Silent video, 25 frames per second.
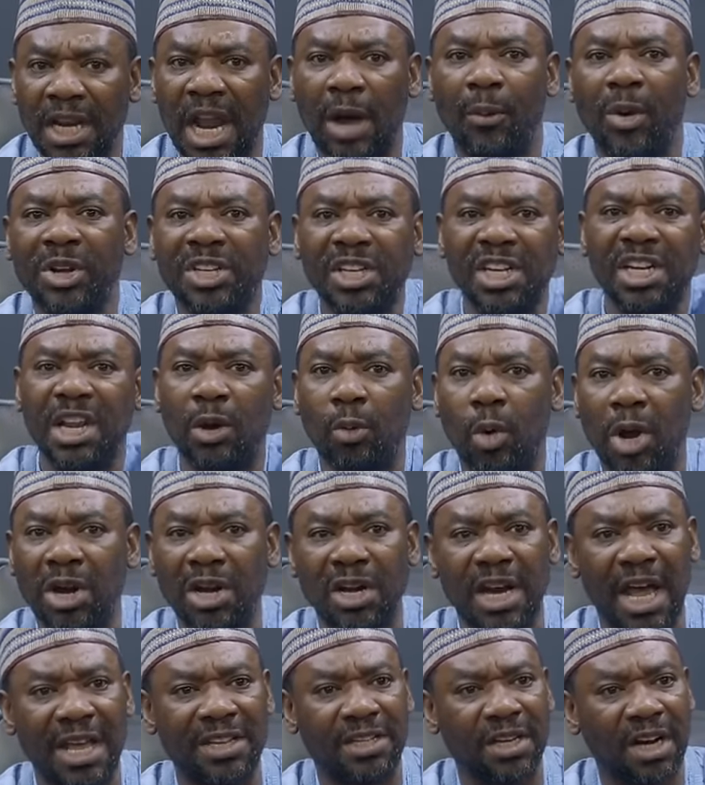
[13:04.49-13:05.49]
Now, what in the
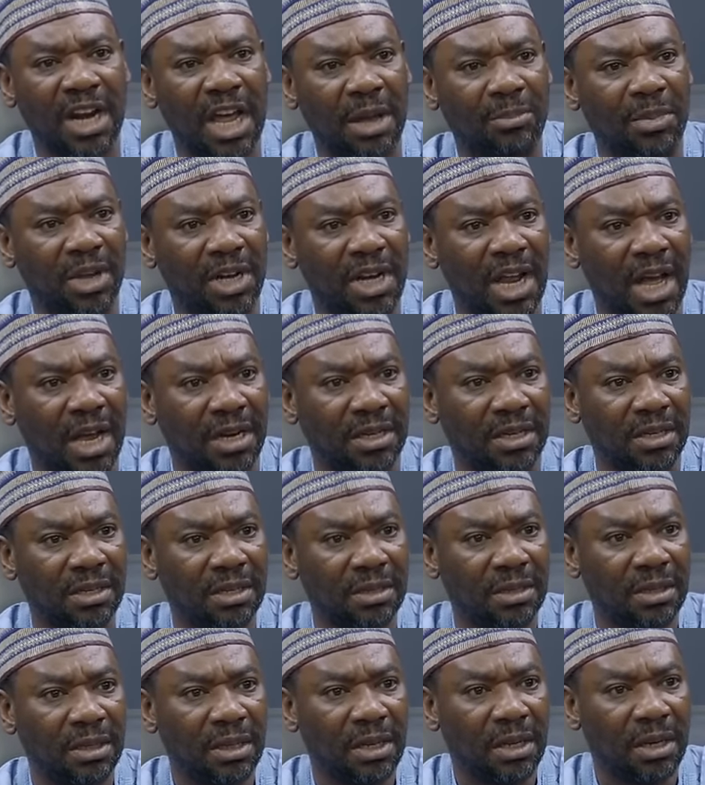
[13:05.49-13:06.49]
world in Nigeria be that?
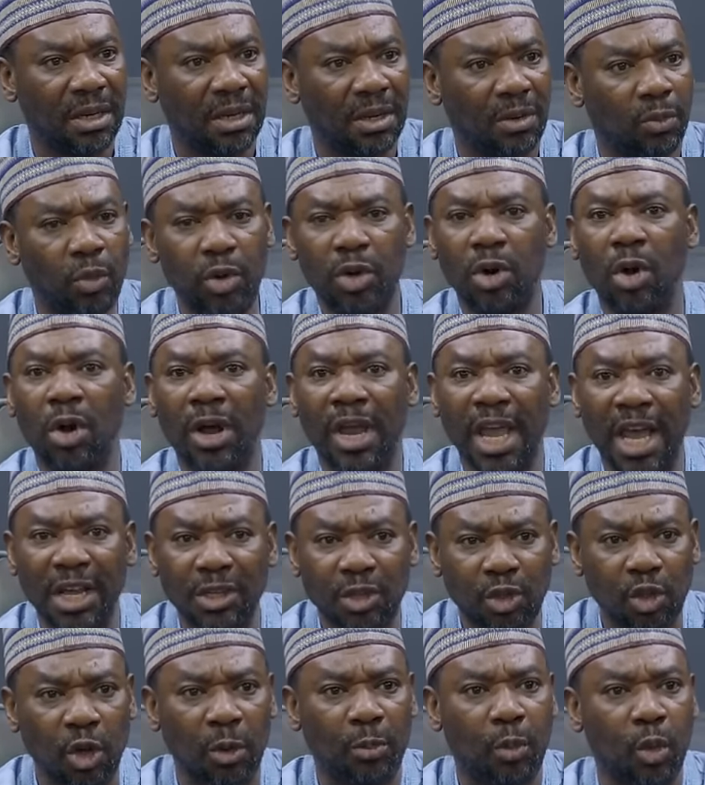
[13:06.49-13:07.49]
We no
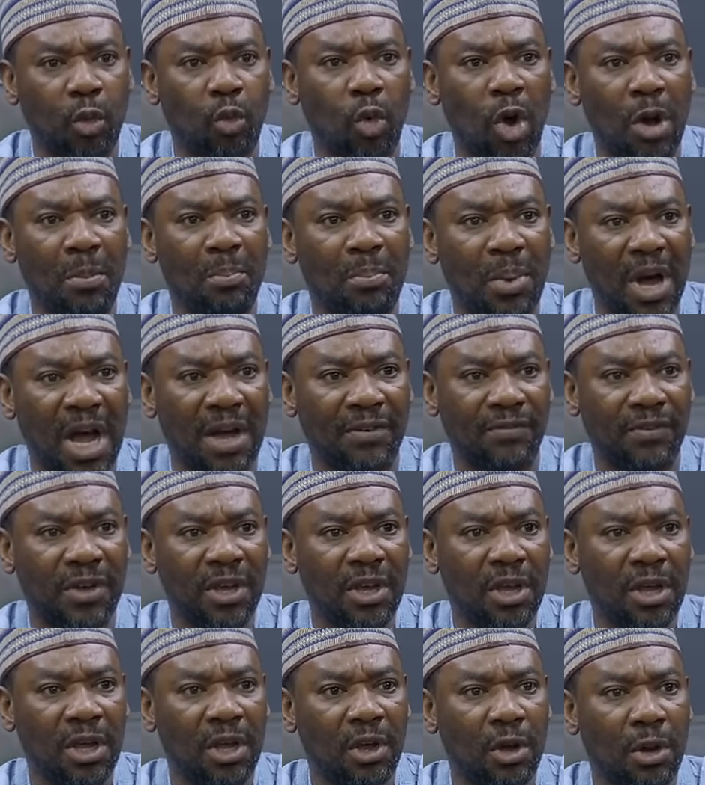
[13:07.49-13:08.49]
get soap, we won't
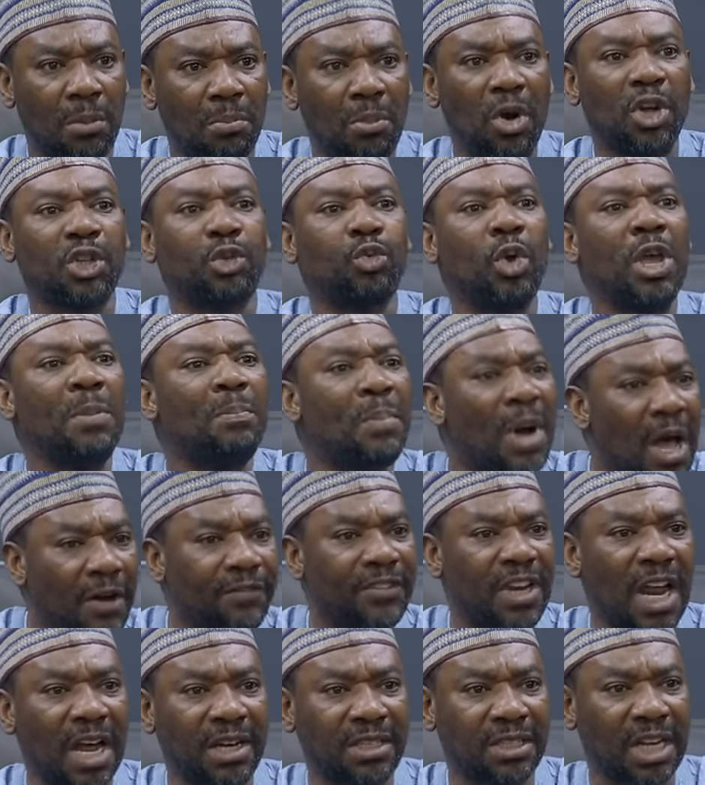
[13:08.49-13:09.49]
bath. Must we
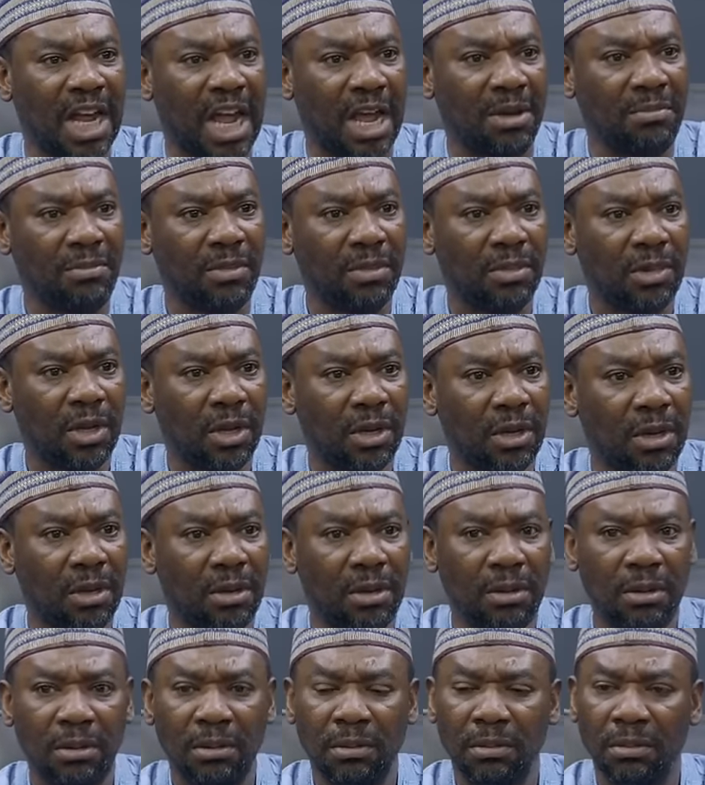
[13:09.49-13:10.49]
bath that time?
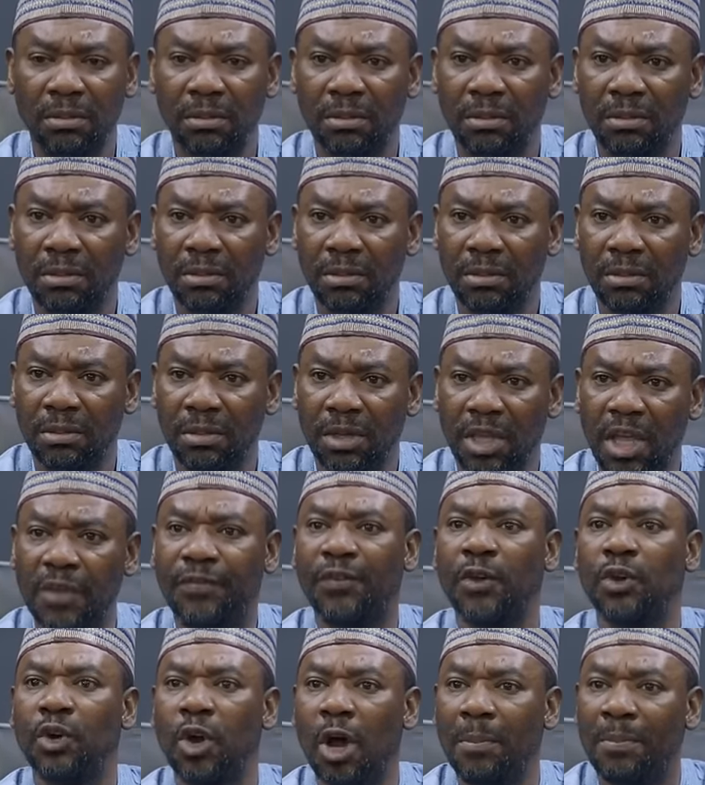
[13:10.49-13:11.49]

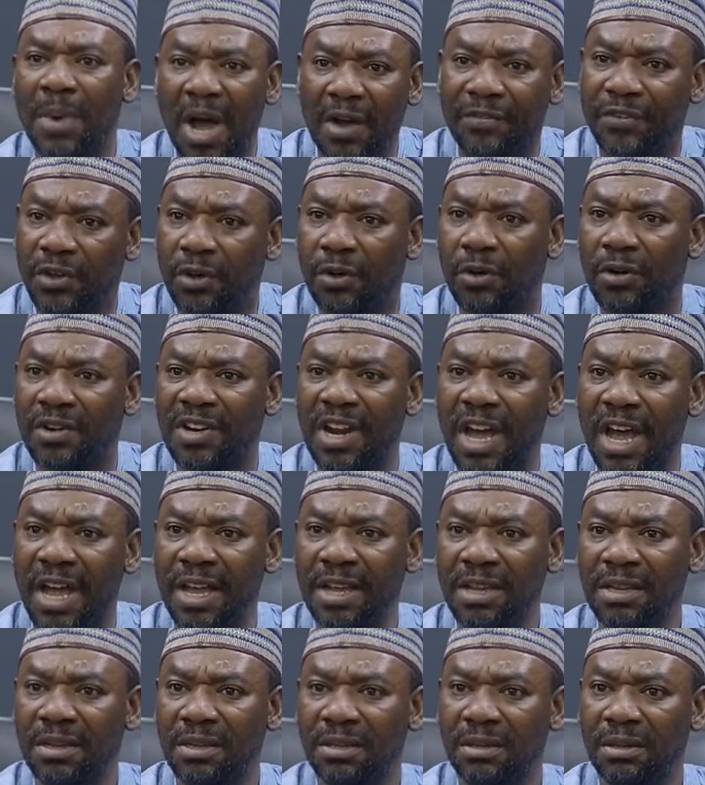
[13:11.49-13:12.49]
If you no bath, you go
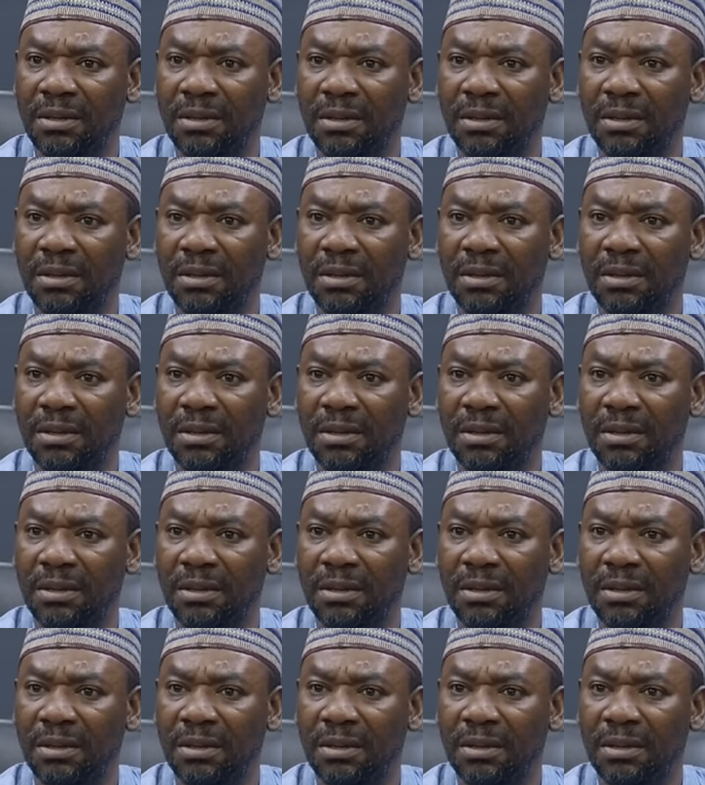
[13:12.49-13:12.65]
die?